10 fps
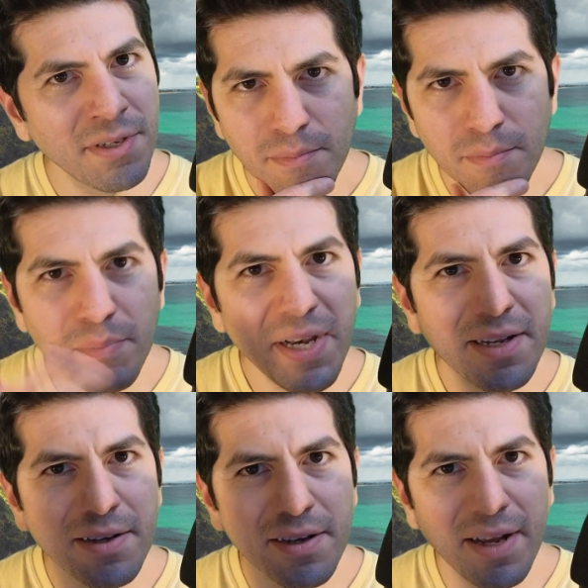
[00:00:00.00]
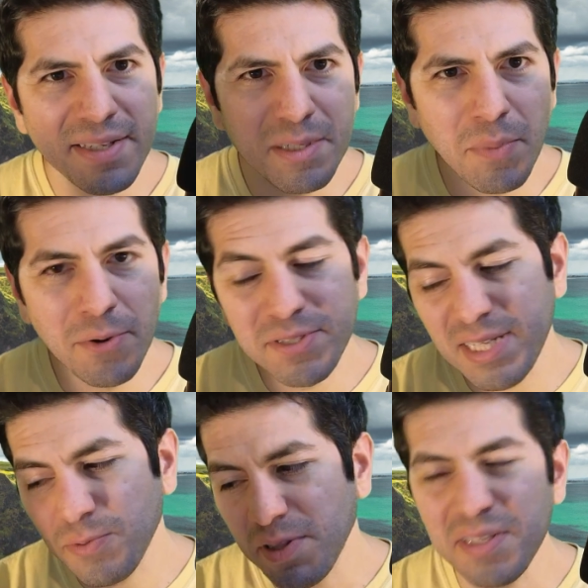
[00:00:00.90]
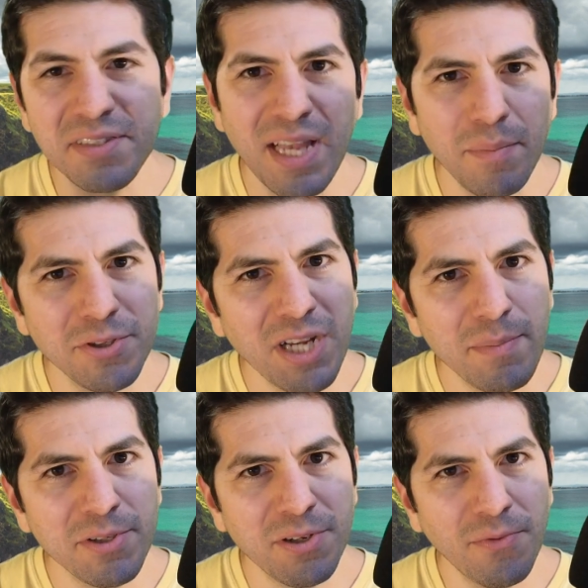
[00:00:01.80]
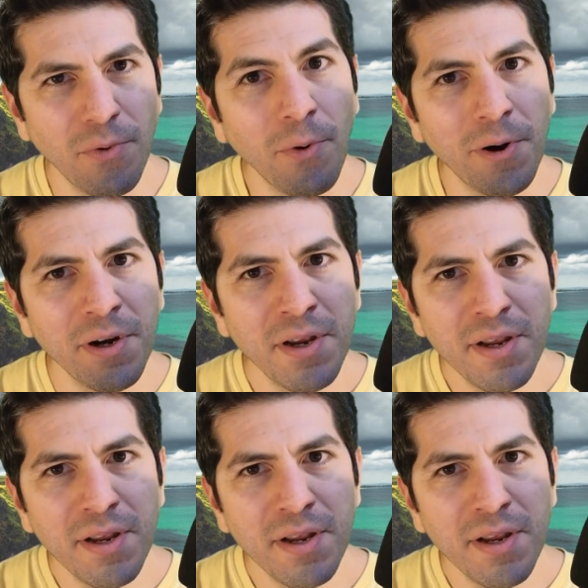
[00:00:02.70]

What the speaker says: But I suppose that's what these sample chapters are for.